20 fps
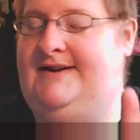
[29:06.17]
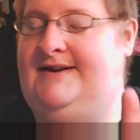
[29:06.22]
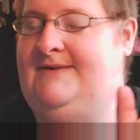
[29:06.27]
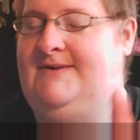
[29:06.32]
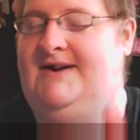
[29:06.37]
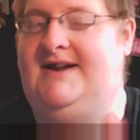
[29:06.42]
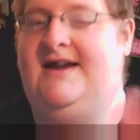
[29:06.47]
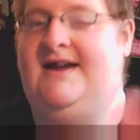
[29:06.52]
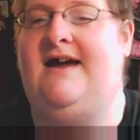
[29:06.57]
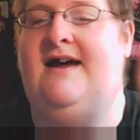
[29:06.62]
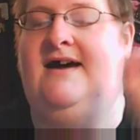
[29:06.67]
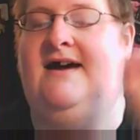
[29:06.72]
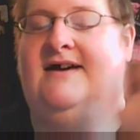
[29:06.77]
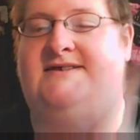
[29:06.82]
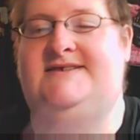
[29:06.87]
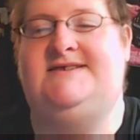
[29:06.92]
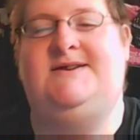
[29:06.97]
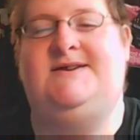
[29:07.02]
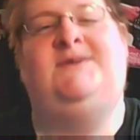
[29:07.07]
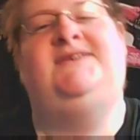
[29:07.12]
Anyway, I'll
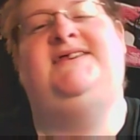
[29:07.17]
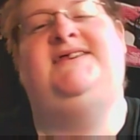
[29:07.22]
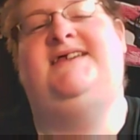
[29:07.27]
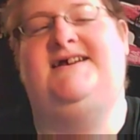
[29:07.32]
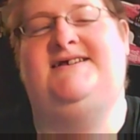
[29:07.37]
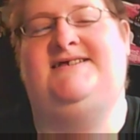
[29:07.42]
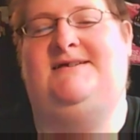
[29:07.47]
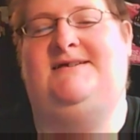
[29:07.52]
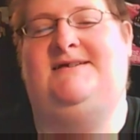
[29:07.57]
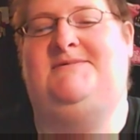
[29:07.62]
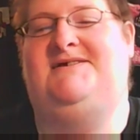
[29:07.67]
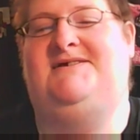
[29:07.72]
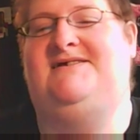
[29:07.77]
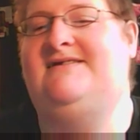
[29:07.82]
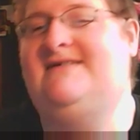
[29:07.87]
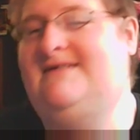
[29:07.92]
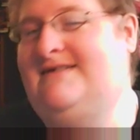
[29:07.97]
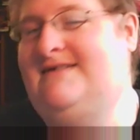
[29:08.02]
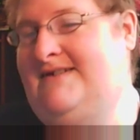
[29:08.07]
see you in the next segment.